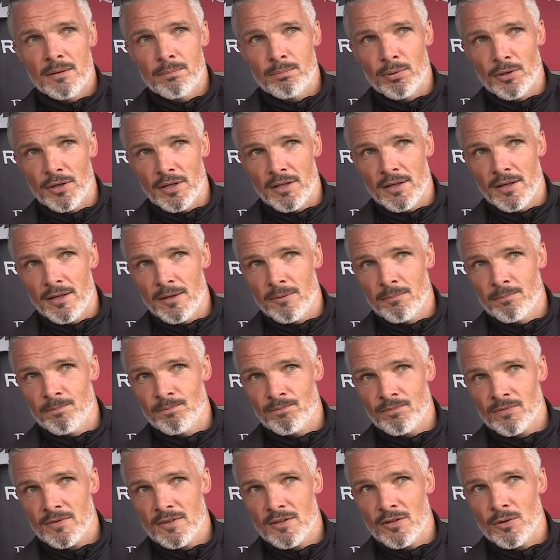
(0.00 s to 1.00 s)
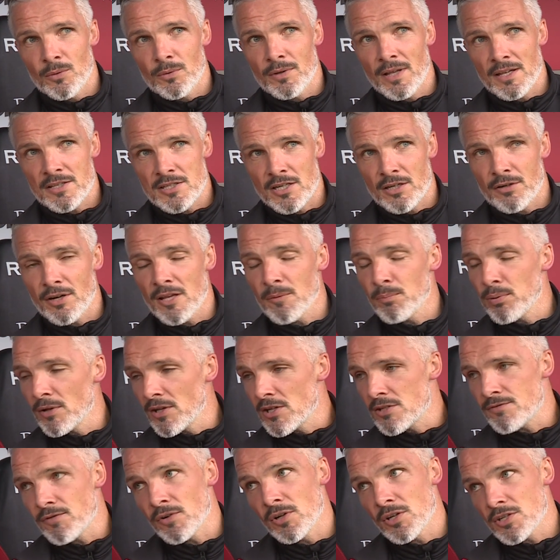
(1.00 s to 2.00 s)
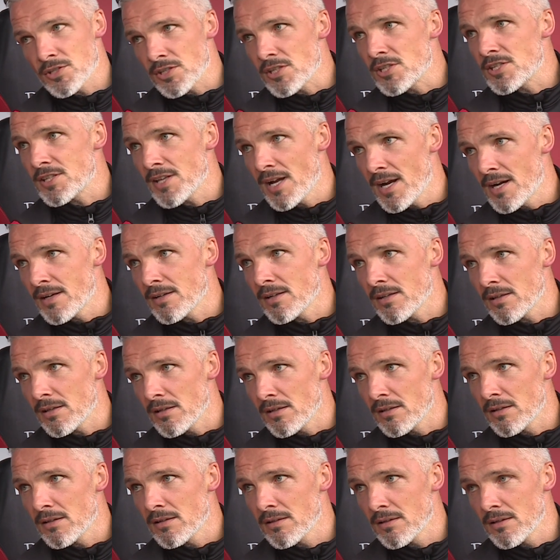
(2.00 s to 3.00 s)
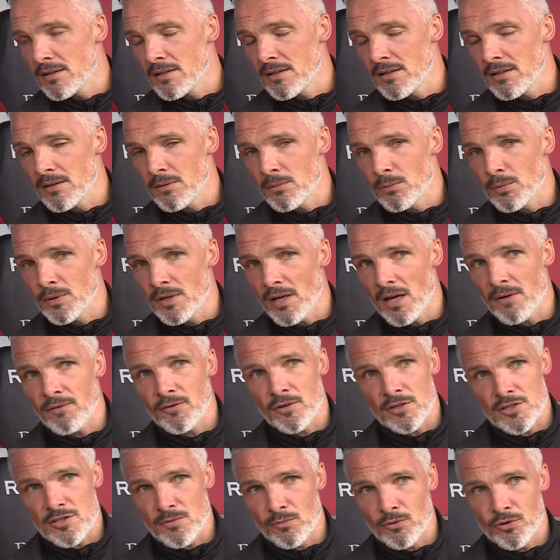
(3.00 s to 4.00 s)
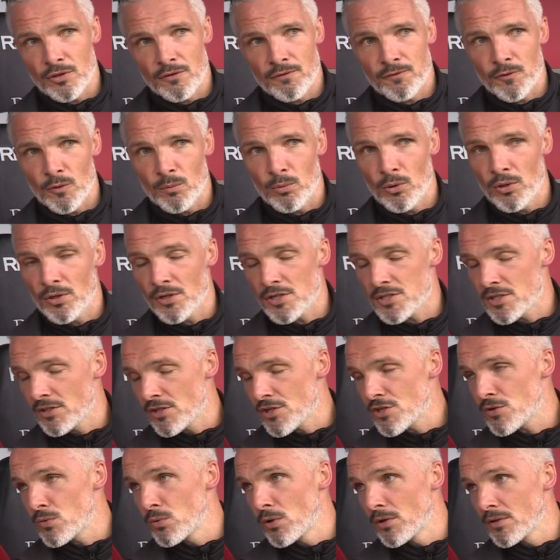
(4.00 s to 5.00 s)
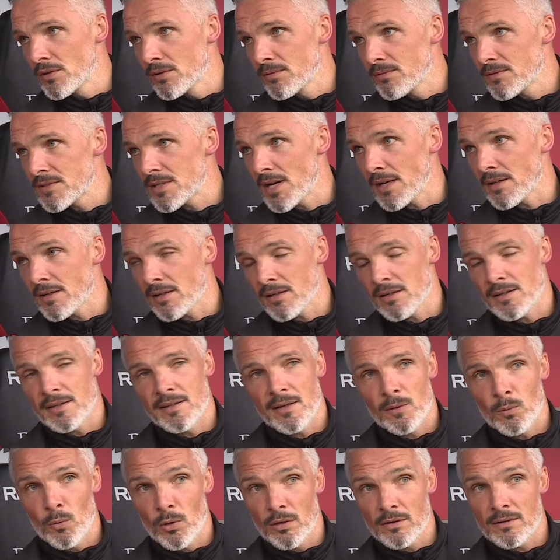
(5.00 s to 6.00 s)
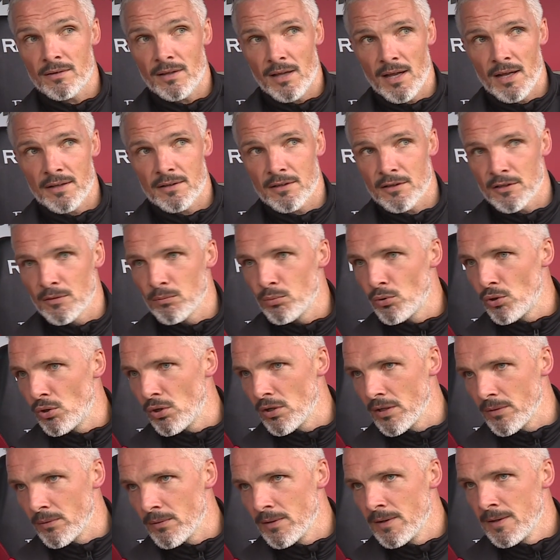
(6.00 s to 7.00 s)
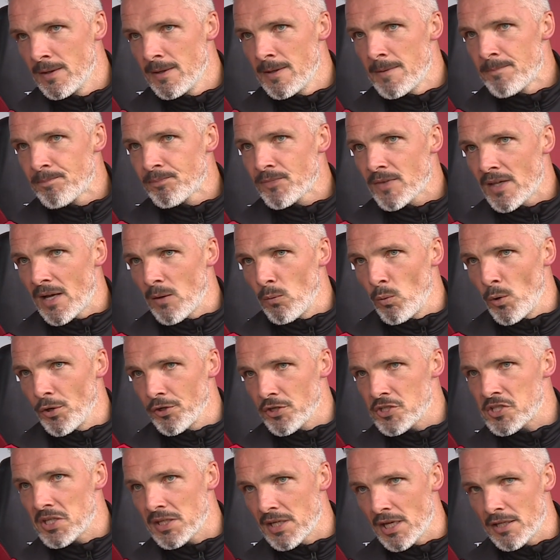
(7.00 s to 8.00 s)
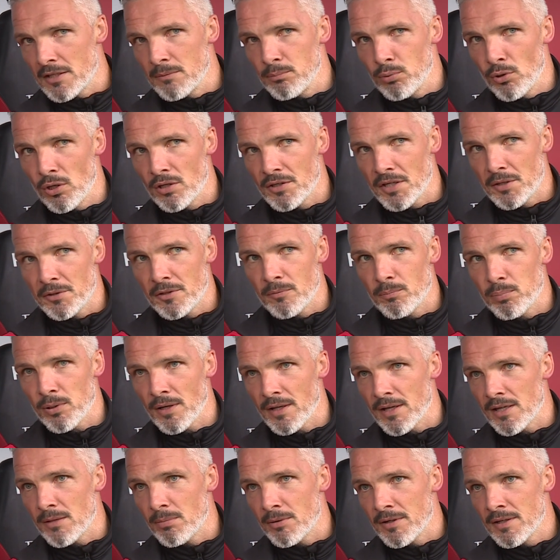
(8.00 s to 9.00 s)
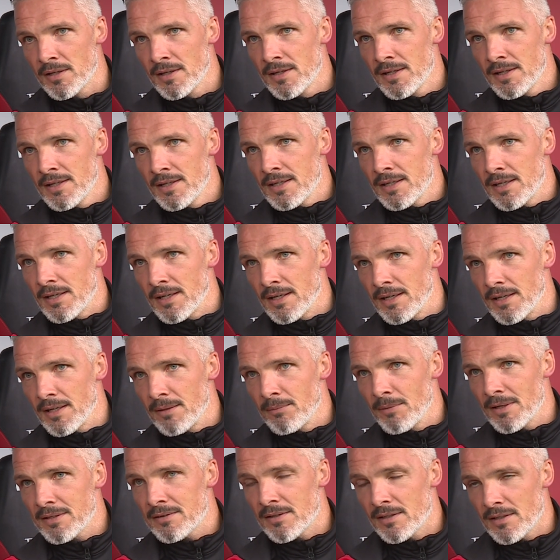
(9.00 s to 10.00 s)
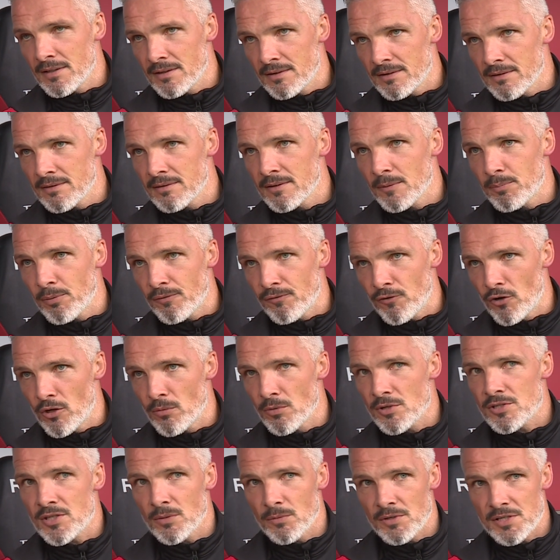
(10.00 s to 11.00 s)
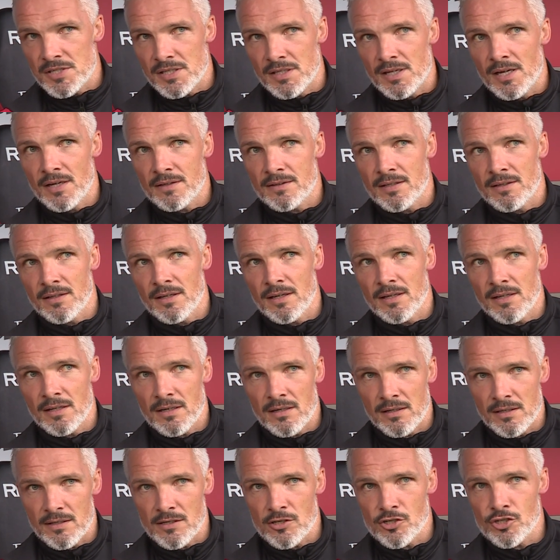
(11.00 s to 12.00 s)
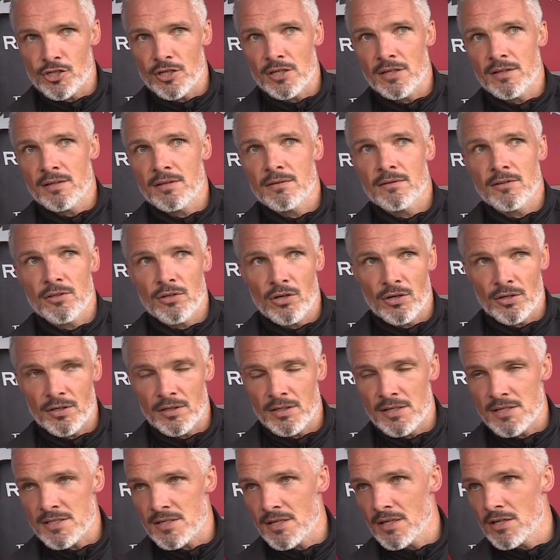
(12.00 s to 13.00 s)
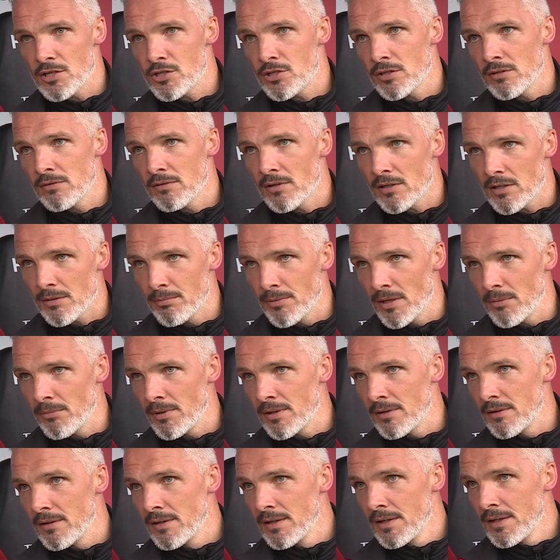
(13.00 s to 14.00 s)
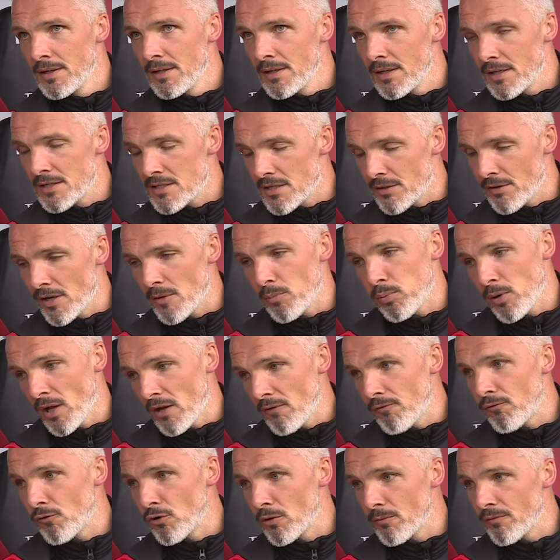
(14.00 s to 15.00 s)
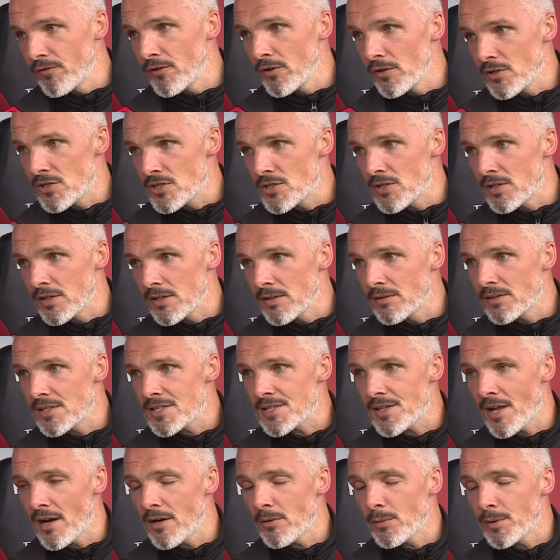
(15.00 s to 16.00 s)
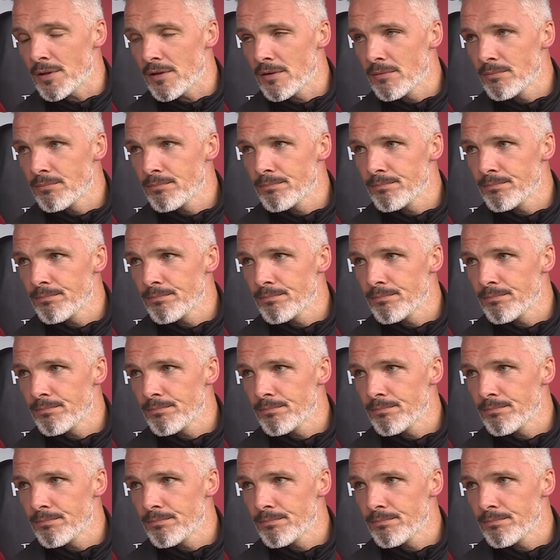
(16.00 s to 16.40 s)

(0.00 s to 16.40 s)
But um, you know that's a great place for us to start. I think uh, we have got some good footballers in the squad, technically that want to handle the ball and and want us to get the ball down and play. But um, I think the performance that we see there today, the clean sheet, the organisation, the commitment, is a great platform for us to, to start with.